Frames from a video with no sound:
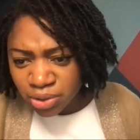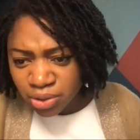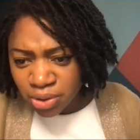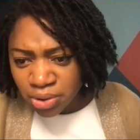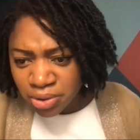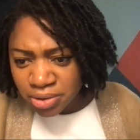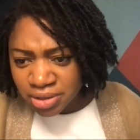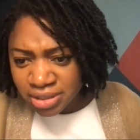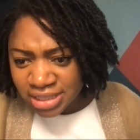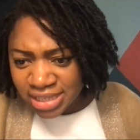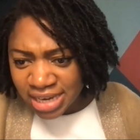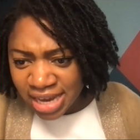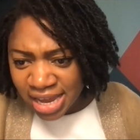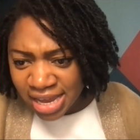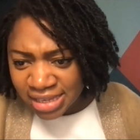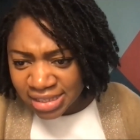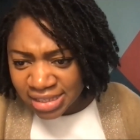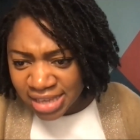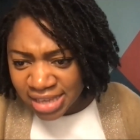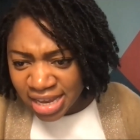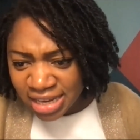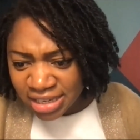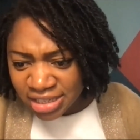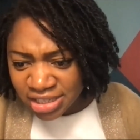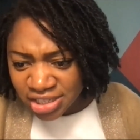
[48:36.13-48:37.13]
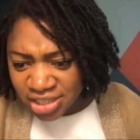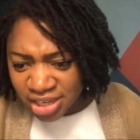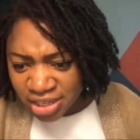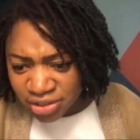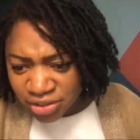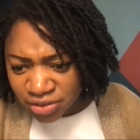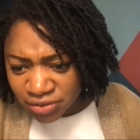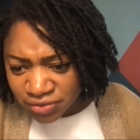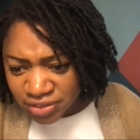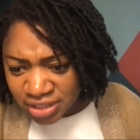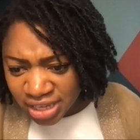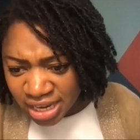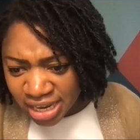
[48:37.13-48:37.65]
Lord. Yes,
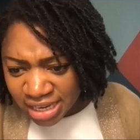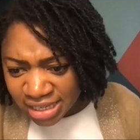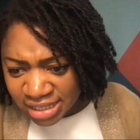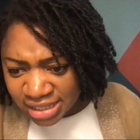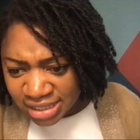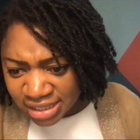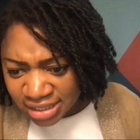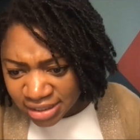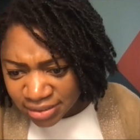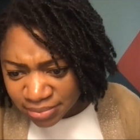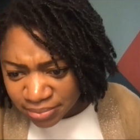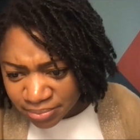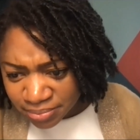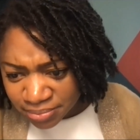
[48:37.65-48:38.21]
ancient of days.